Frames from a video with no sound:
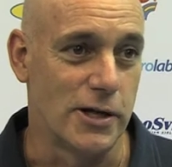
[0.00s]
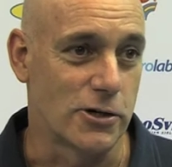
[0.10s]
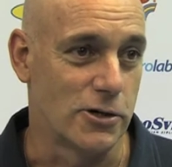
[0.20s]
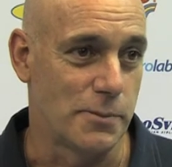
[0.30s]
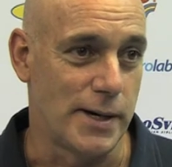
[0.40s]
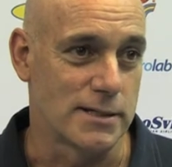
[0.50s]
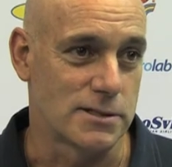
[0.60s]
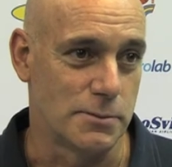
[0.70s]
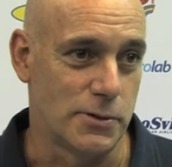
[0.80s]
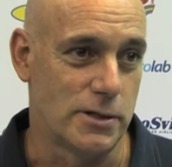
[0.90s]
They couldn't
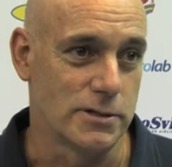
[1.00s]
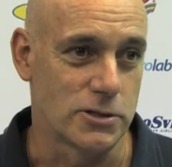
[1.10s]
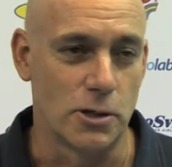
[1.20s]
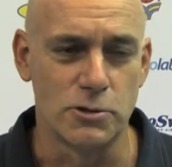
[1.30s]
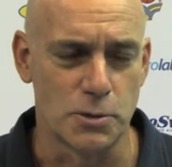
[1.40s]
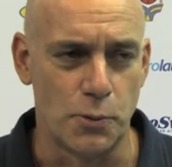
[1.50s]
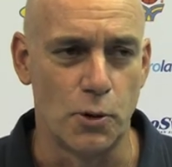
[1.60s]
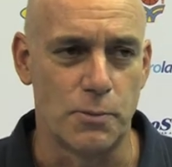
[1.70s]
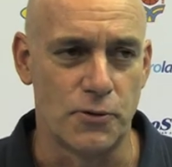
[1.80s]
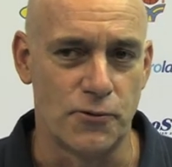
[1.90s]
pass the ball. So it was a
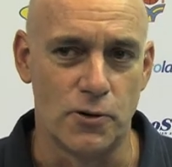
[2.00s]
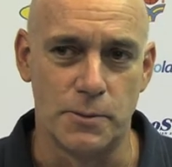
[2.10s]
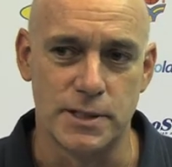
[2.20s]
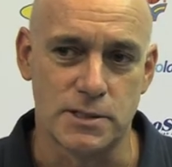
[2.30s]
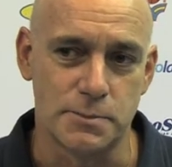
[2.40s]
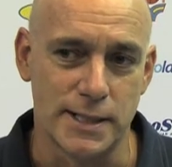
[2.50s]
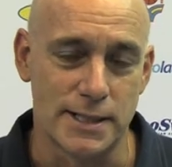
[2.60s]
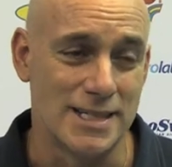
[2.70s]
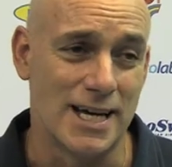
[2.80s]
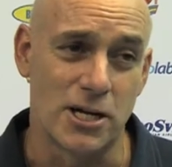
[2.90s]
poor performance,
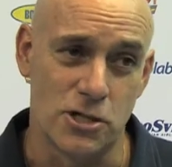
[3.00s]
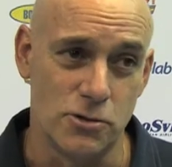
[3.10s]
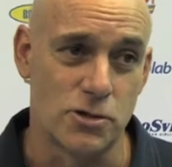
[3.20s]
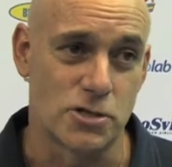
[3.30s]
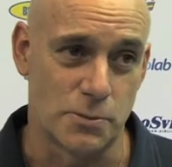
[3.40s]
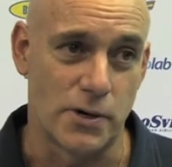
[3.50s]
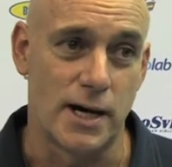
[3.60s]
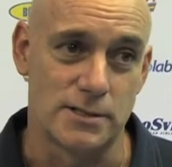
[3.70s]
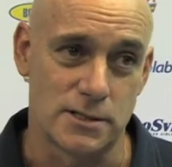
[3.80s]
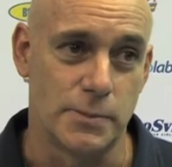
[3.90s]
but not a huge
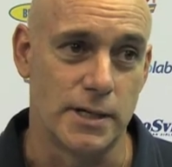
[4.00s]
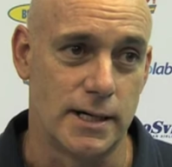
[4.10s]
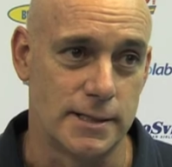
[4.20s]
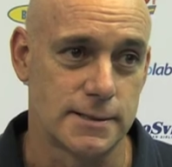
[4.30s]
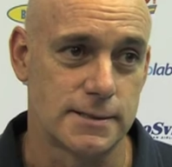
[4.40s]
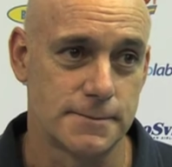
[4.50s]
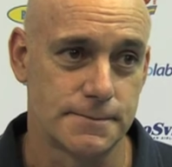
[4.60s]
surprise, to be honest.